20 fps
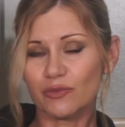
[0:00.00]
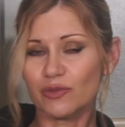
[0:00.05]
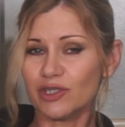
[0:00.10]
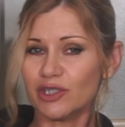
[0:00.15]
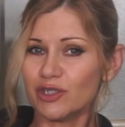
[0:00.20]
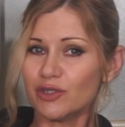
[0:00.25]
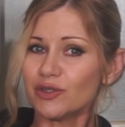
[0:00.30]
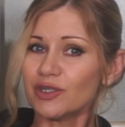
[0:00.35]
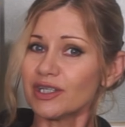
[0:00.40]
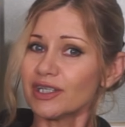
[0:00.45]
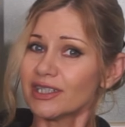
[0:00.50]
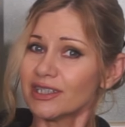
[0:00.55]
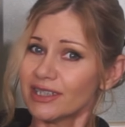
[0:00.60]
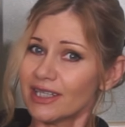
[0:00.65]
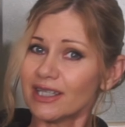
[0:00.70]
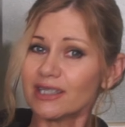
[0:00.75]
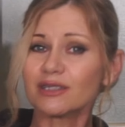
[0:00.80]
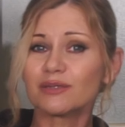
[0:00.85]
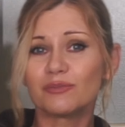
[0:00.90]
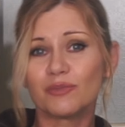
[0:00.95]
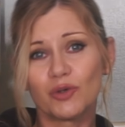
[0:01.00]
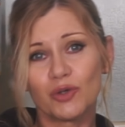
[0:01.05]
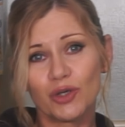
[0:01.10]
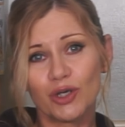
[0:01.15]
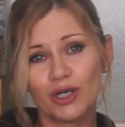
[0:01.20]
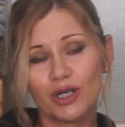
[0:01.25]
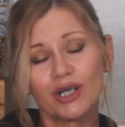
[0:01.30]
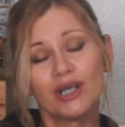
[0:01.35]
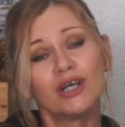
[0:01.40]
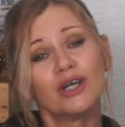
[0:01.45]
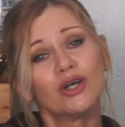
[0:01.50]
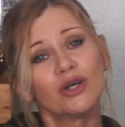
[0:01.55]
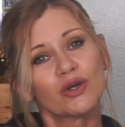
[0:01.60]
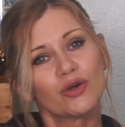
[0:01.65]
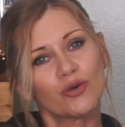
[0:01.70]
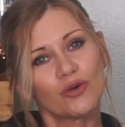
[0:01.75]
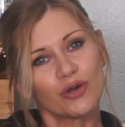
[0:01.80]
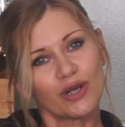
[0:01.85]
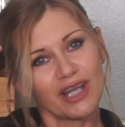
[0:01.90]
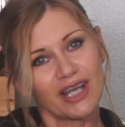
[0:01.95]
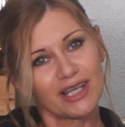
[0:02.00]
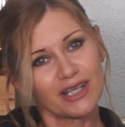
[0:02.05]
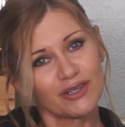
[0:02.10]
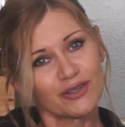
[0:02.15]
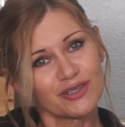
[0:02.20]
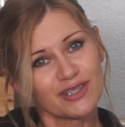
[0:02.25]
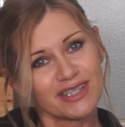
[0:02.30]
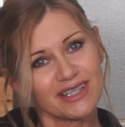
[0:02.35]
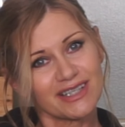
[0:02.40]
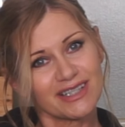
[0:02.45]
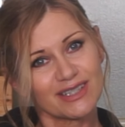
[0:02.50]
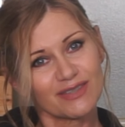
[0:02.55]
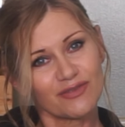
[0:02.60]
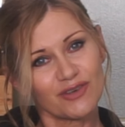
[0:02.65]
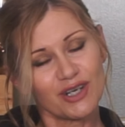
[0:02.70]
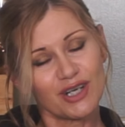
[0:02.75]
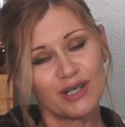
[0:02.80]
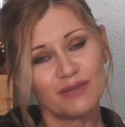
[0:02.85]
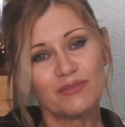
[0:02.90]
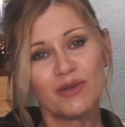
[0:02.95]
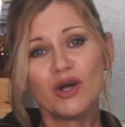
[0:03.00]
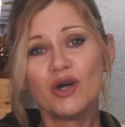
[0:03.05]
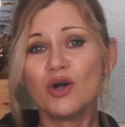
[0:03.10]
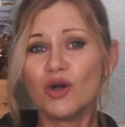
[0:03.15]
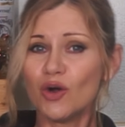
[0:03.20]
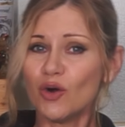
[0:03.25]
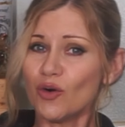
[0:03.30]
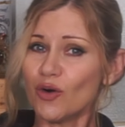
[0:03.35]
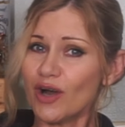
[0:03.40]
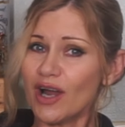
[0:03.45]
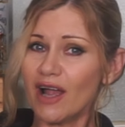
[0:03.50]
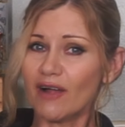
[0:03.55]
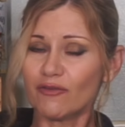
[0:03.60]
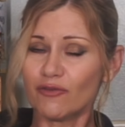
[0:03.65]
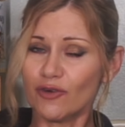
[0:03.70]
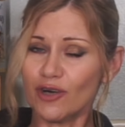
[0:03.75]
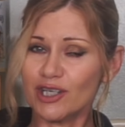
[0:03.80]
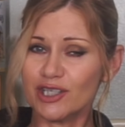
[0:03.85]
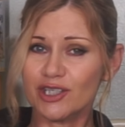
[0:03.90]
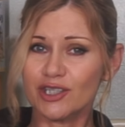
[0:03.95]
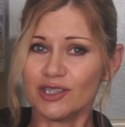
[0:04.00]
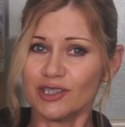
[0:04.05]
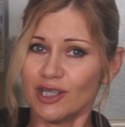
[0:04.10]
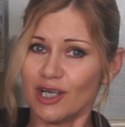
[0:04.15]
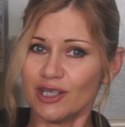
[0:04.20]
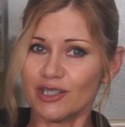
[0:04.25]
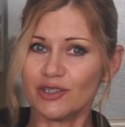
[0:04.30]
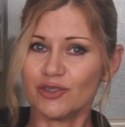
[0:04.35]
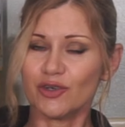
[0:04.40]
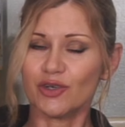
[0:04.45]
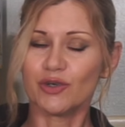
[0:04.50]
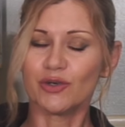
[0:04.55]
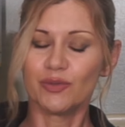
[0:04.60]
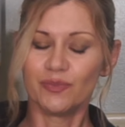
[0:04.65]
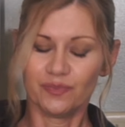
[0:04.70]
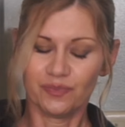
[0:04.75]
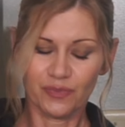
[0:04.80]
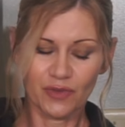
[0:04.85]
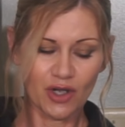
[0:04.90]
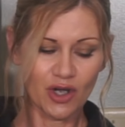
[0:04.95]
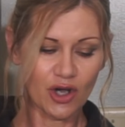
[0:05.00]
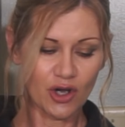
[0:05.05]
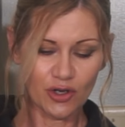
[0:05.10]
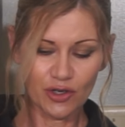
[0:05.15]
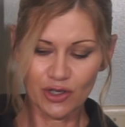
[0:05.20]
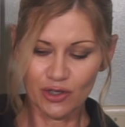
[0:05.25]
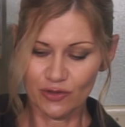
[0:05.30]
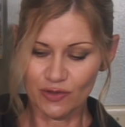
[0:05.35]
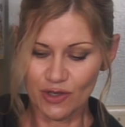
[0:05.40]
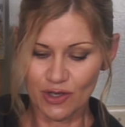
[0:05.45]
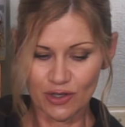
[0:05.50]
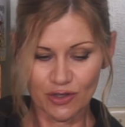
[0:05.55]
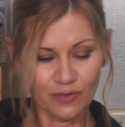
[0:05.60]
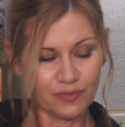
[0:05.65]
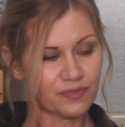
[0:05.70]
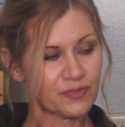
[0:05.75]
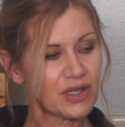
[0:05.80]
which you can collect more coriander seeds from or have fresh cilantro all year long.